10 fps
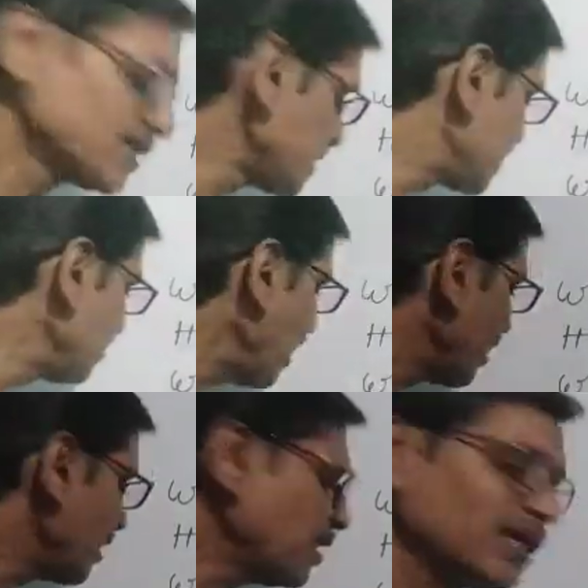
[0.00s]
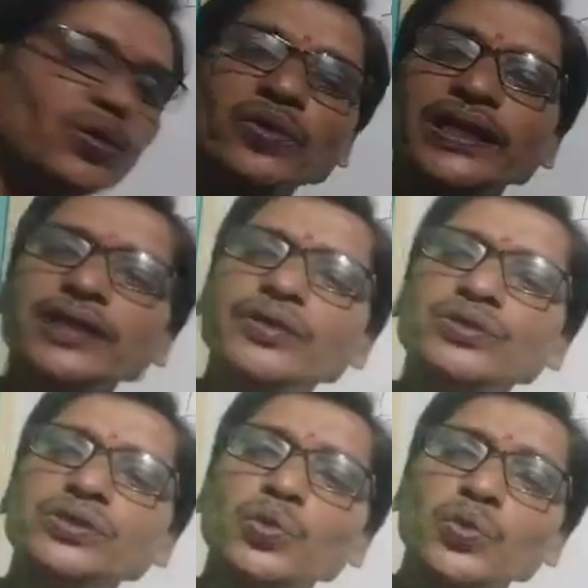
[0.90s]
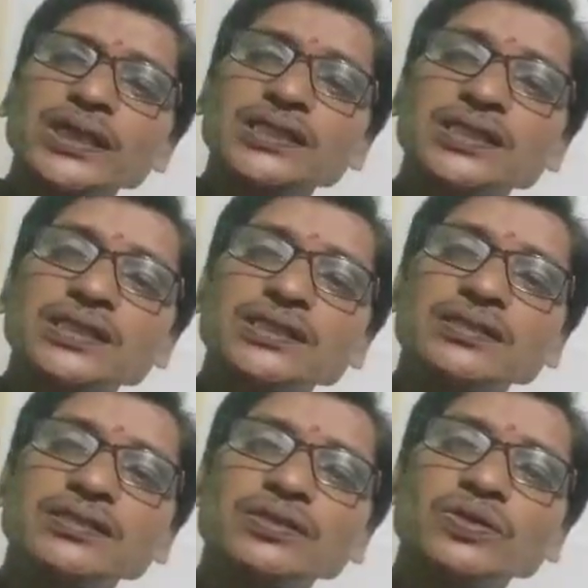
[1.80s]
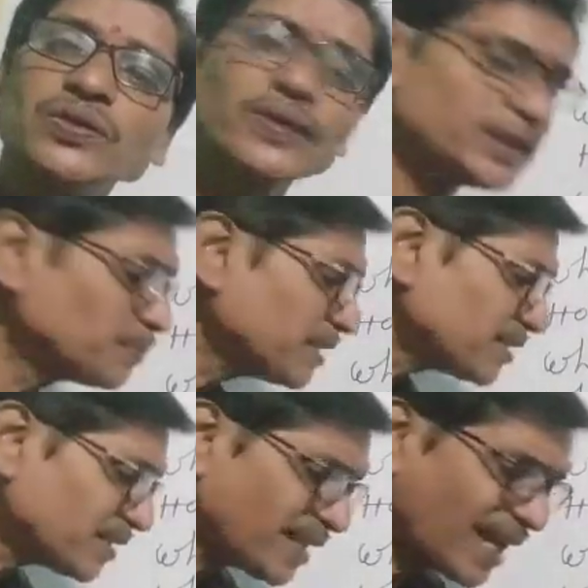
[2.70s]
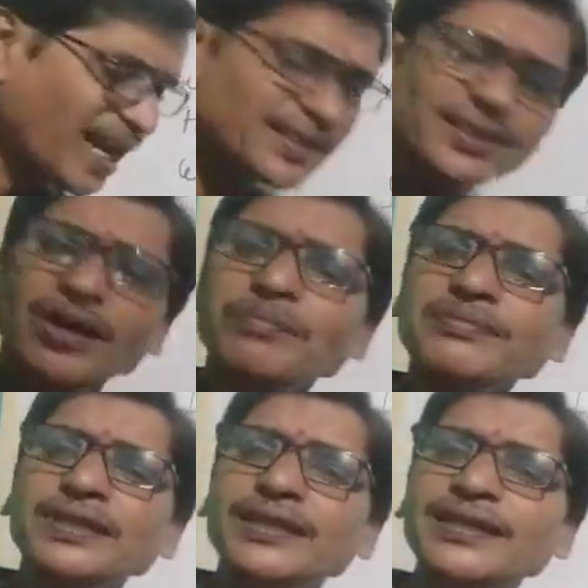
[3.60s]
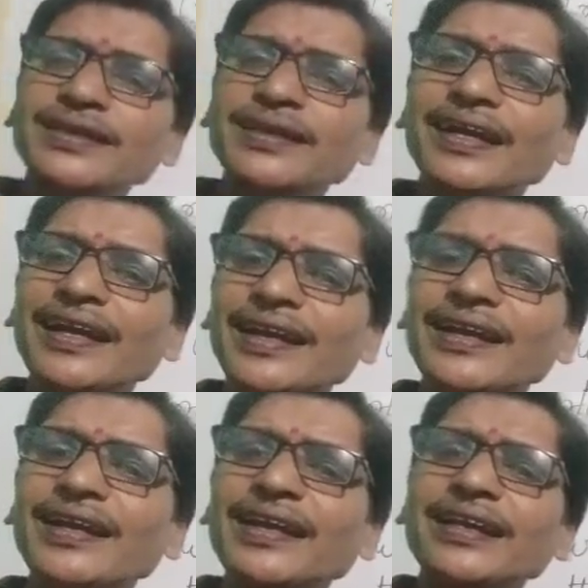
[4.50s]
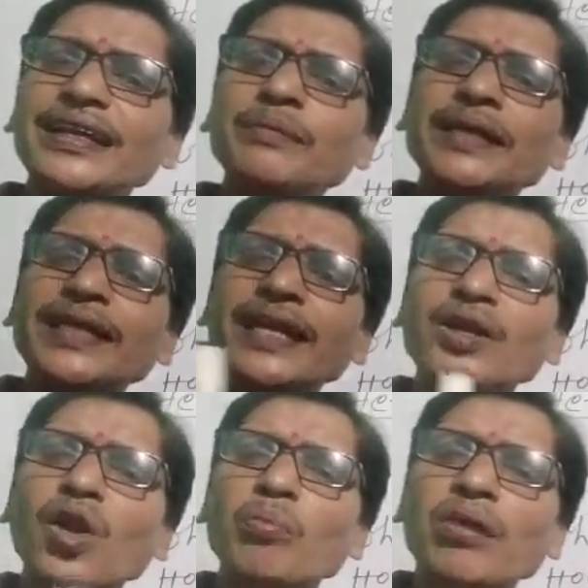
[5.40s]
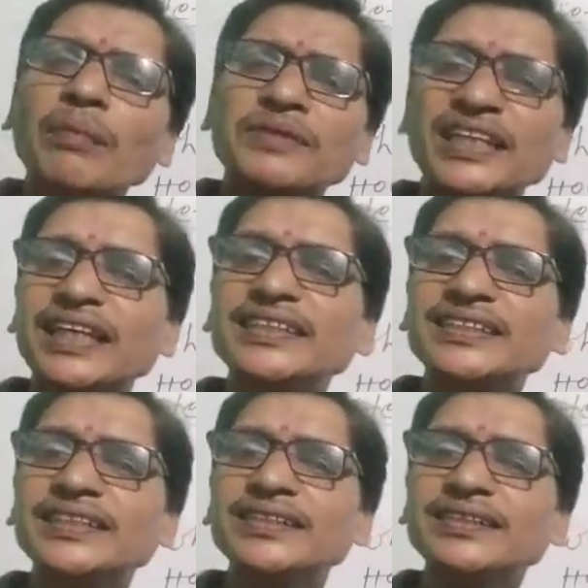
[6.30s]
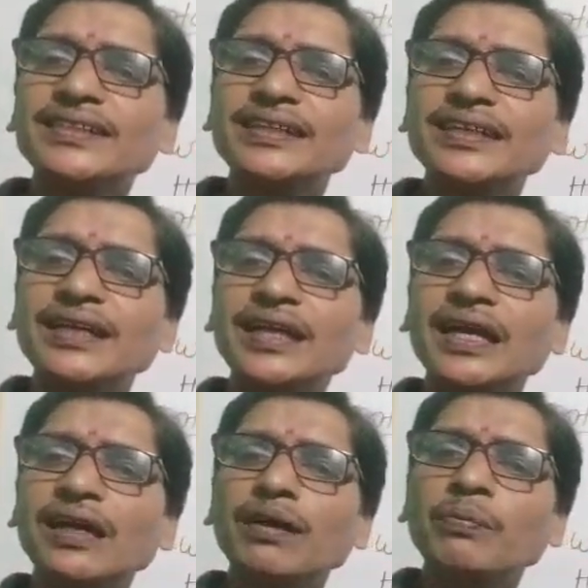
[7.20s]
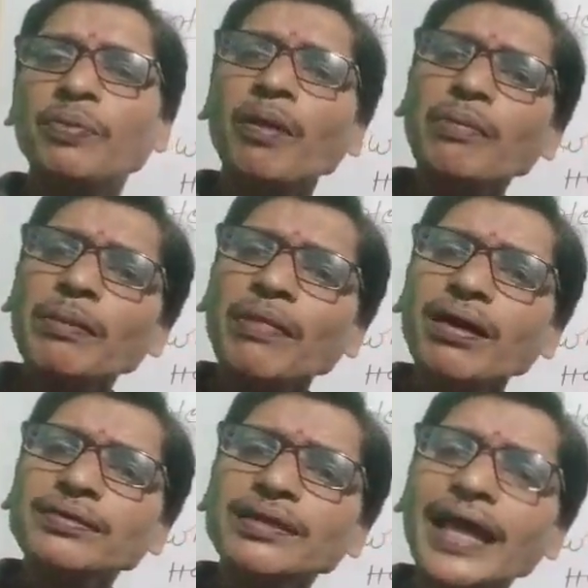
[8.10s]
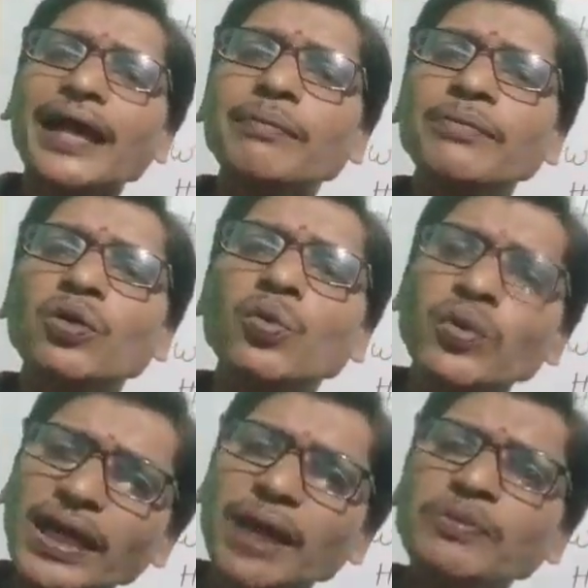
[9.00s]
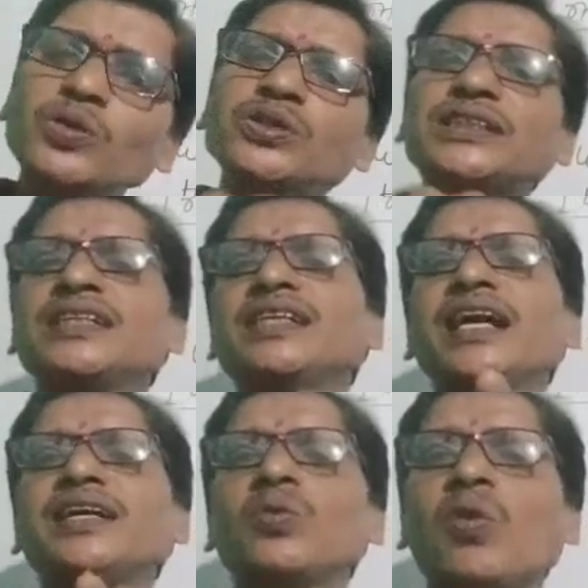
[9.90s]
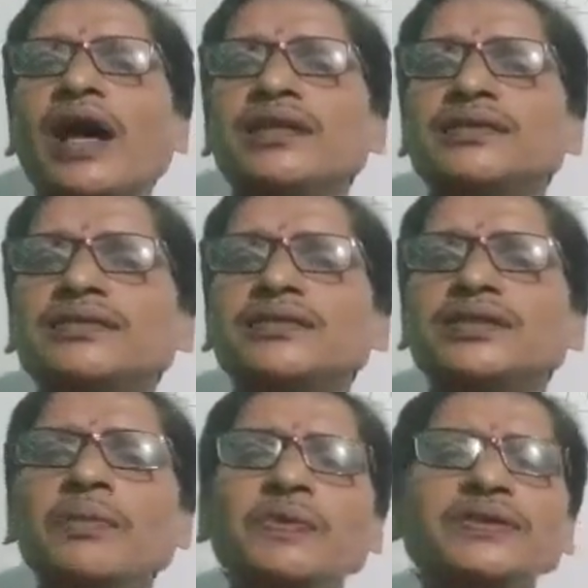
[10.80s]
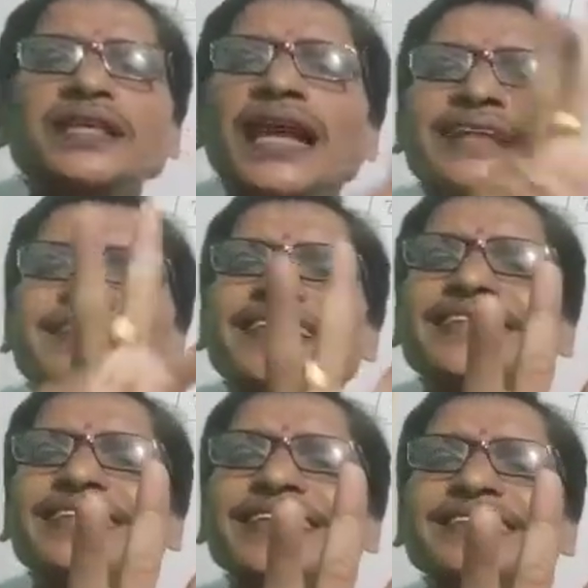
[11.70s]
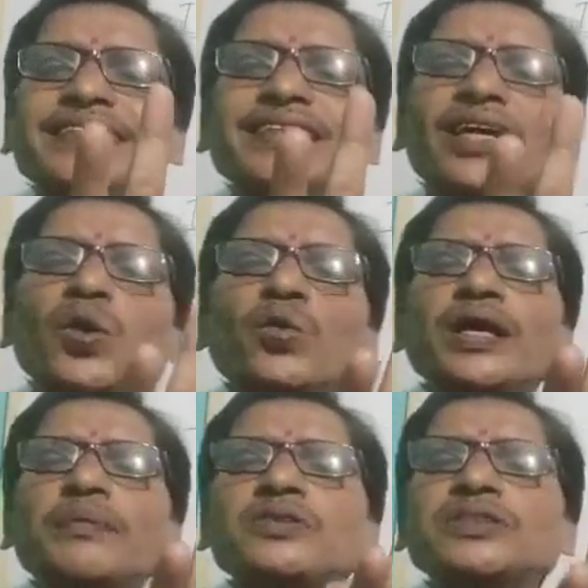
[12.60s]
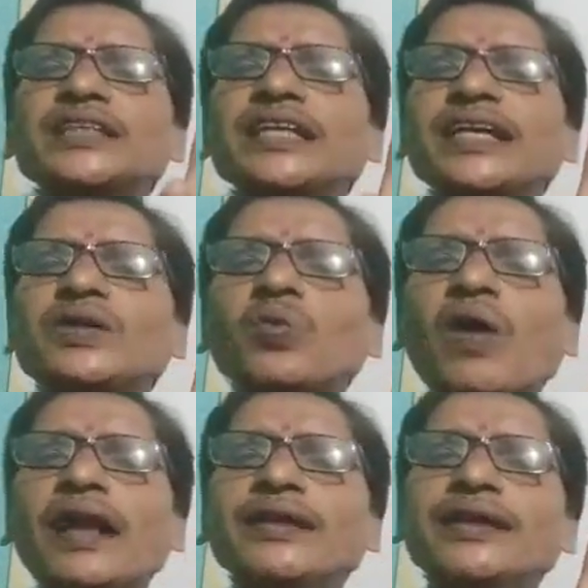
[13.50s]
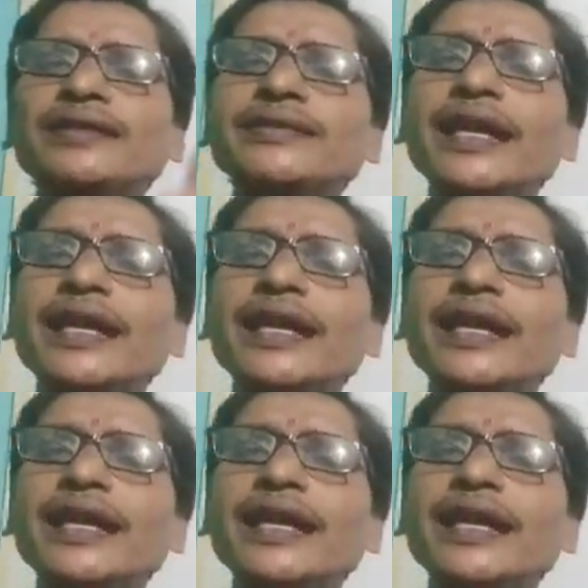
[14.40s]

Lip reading: Similarly, we use which means there are some a limited number of things. From among them, we have to select one. Suppose there are 3 things, we have to select one.